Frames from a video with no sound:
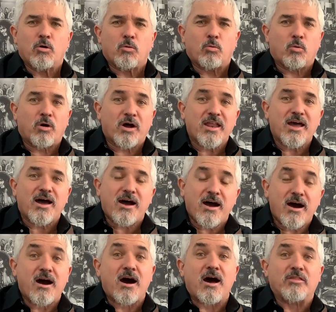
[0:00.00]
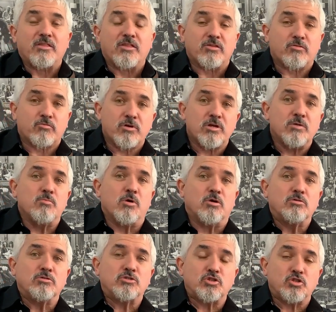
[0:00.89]
What are the three
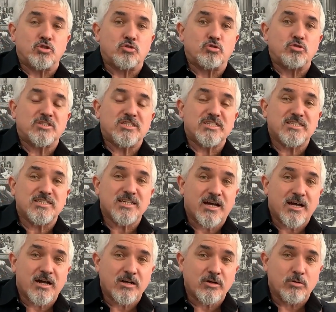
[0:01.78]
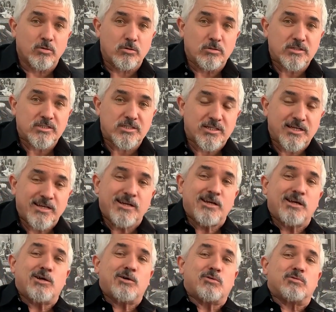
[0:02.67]
most used guitar chords?
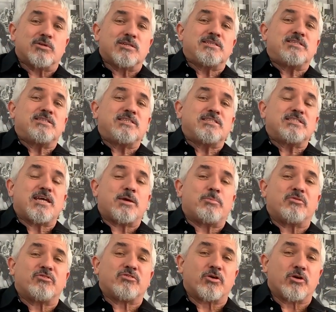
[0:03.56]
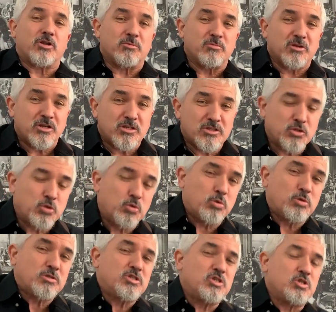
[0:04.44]
Well, in this episode, I'm going to
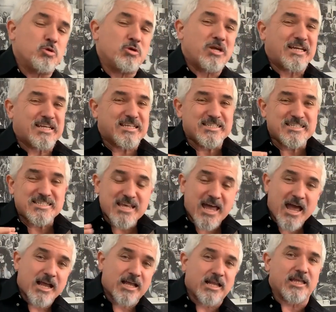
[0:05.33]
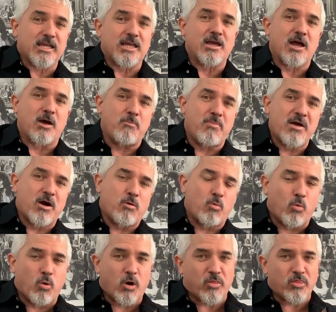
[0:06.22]
talk to you exactly about
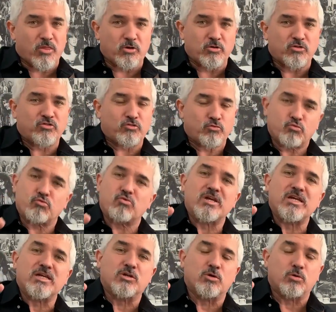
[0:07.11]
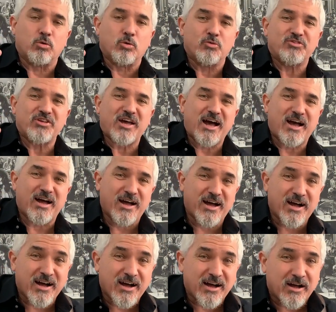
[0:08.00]
what those three chords
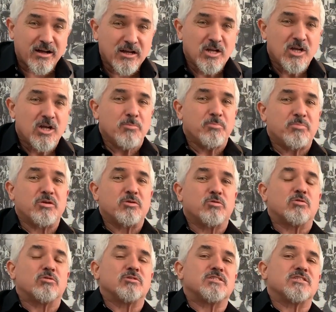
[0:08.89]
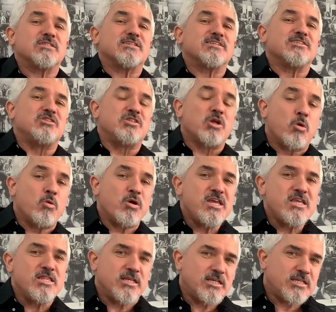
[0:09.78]
are, because
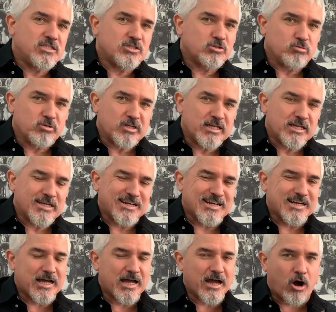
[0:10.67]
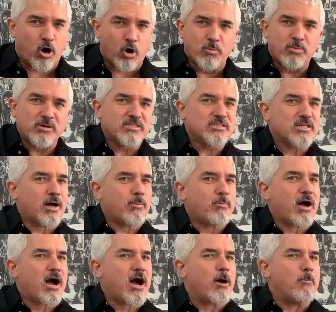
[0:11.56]
knowing these three opens
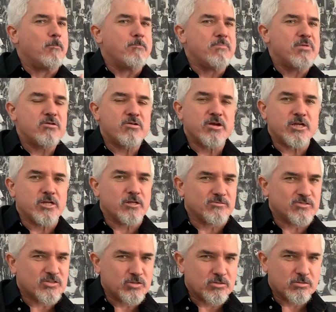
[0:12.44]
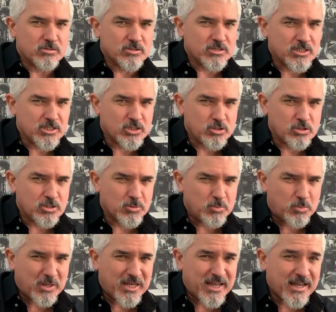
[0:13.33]
up a myriad of songs that you can
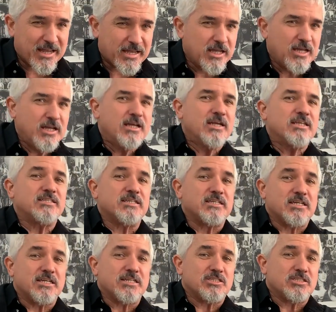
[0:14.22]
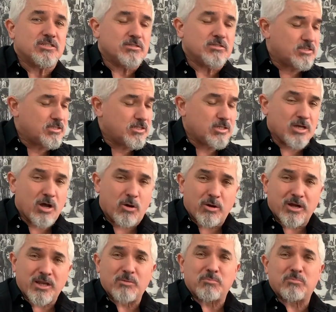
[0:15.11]
play to get
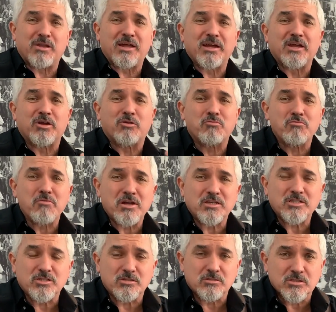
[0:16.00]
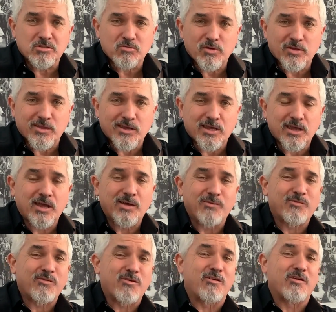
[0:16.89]
going, playing great songs around the
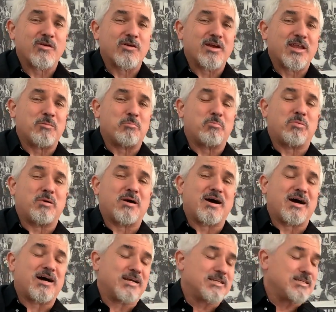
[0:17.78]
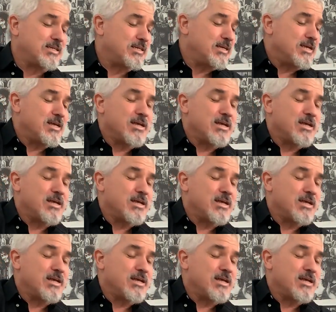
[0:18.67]
campfire or at a party.